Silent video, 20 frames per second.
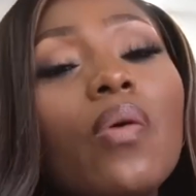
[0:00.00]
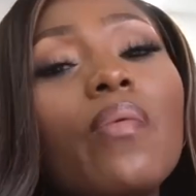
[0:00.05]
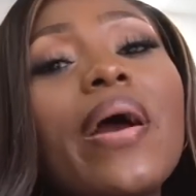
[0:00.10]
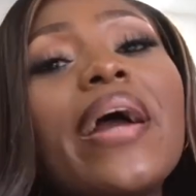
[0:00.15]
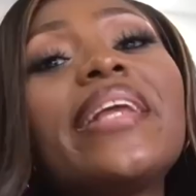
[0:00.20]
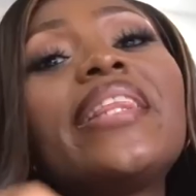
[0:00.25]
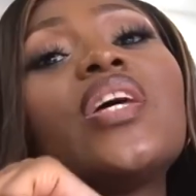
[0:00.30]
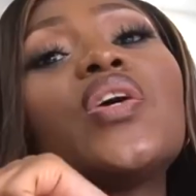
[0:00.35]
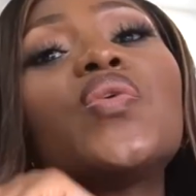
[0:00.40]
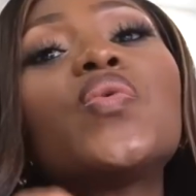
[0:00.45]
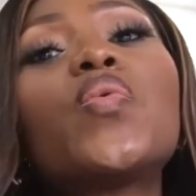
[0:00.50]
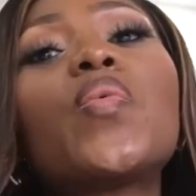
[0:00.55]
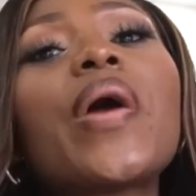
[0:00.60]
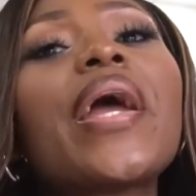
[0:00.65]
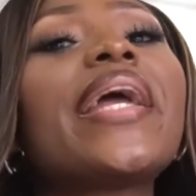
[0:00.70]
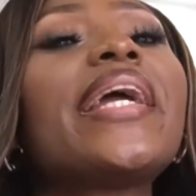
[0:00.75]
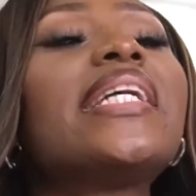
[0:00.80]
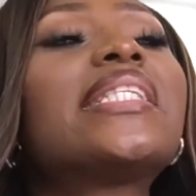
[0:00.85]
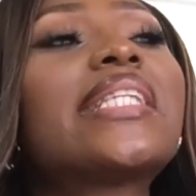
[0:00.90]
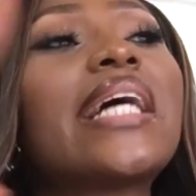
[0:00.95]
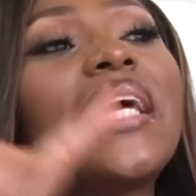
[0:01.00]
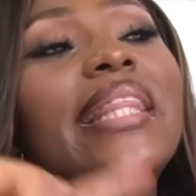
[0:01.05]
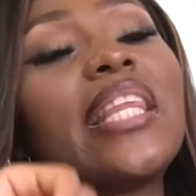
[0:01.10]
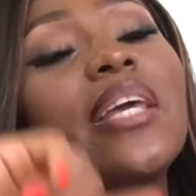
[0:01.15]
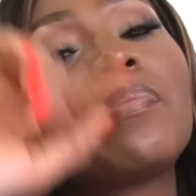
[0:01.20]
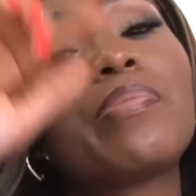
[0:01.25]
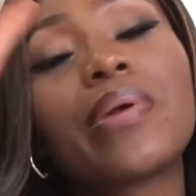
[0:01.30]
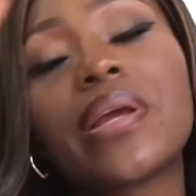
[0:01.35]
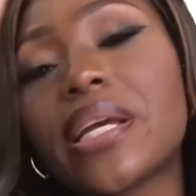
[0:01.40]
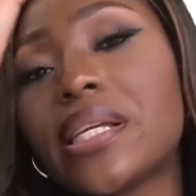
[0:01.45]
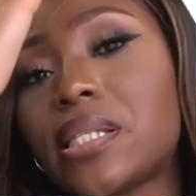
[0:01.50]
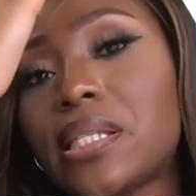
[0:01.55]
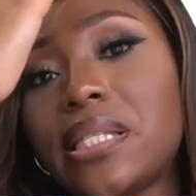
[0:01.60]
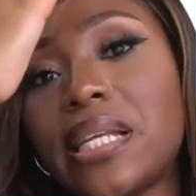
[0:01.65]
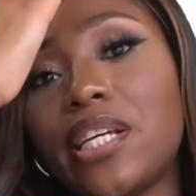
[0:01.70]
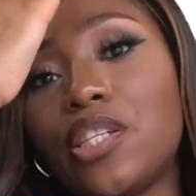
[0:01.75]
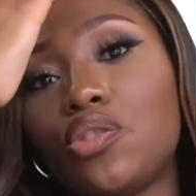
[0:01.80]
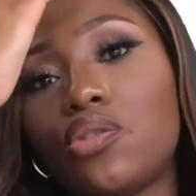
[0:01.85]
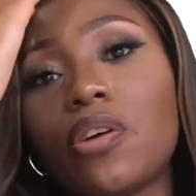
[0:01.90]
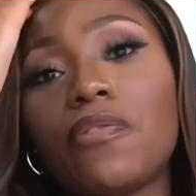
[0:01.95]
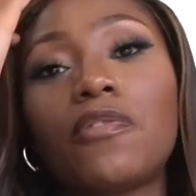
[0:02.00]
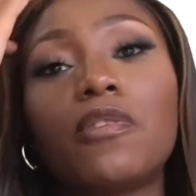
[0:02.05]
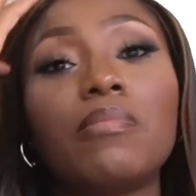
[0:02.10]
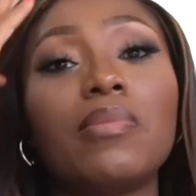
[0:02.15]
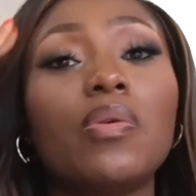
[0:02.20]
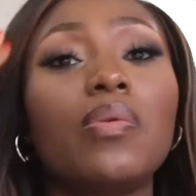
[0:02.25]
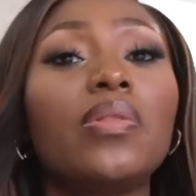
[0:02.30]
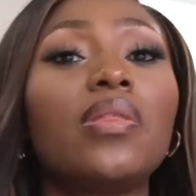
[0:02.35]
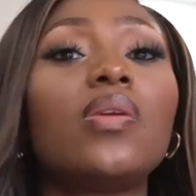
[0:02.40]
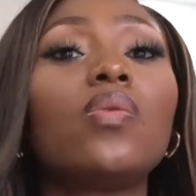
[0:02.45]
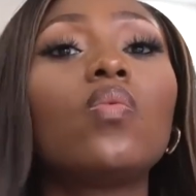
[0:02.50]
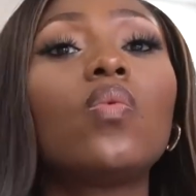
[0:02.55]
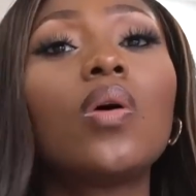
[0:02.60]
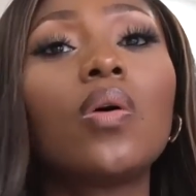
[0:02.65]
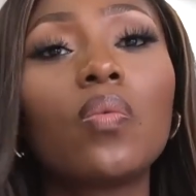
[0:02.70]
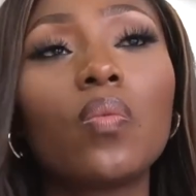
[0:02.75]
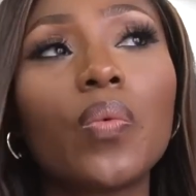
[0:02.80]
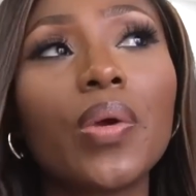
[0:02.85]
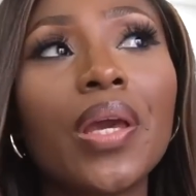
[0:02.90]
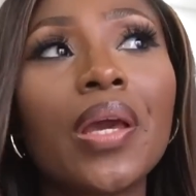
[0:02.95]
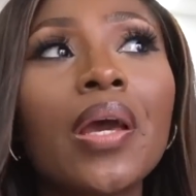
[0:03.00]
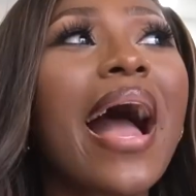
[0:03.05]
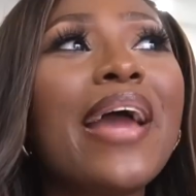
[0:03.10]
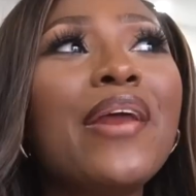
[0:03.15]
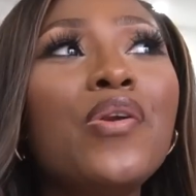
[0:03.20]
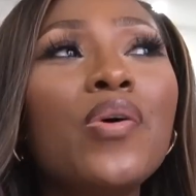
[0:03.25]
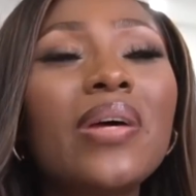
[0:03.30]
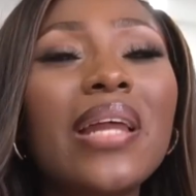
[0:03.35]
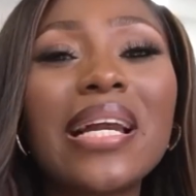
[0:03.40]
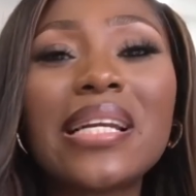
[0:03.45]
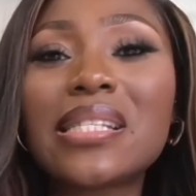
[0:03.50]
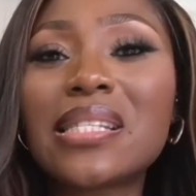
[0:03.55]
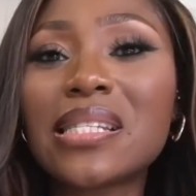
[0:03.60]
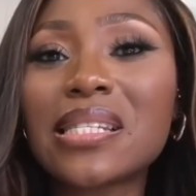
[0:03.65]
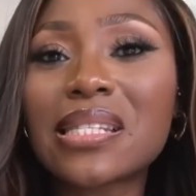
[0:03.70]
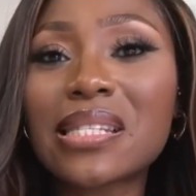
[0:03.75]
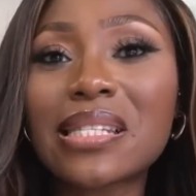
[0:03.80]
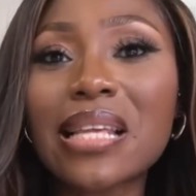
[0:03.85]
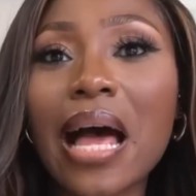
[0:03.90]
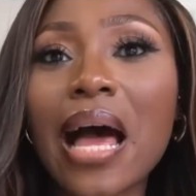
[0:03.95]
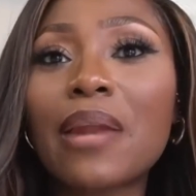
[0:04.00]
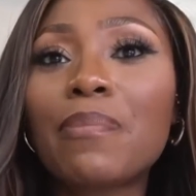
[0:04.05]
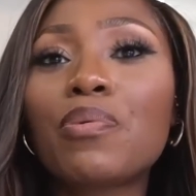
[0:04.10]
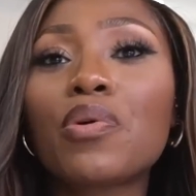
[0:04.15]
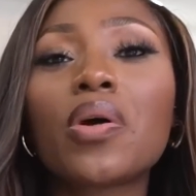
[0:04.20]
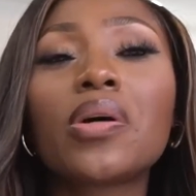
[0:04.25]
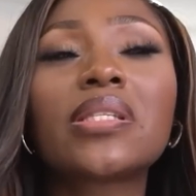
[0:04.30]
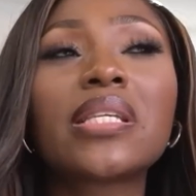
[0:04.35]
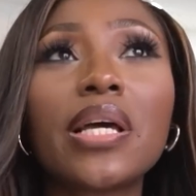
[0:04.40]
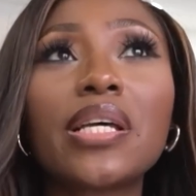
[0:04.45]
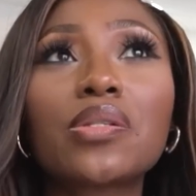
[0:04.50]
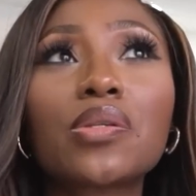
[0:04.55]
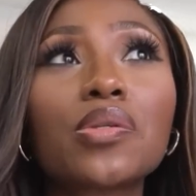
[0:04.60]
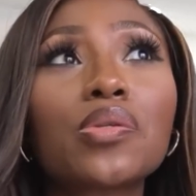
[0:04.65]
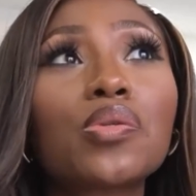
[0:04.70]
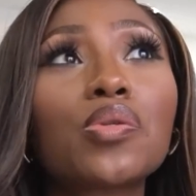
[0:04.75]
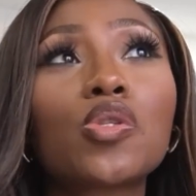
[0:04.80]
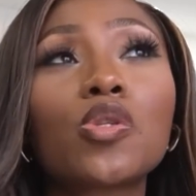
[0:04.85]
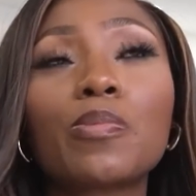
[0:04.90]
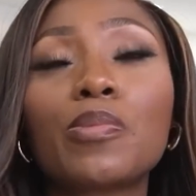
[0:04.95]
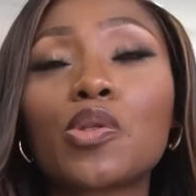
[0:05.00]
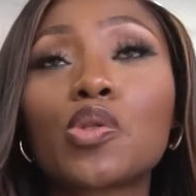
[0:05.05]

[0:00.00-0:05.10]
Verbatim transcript: right? They'll weigh it and they bring it to Nigeria for me within one week. I know that it is sad, because ASOS used to be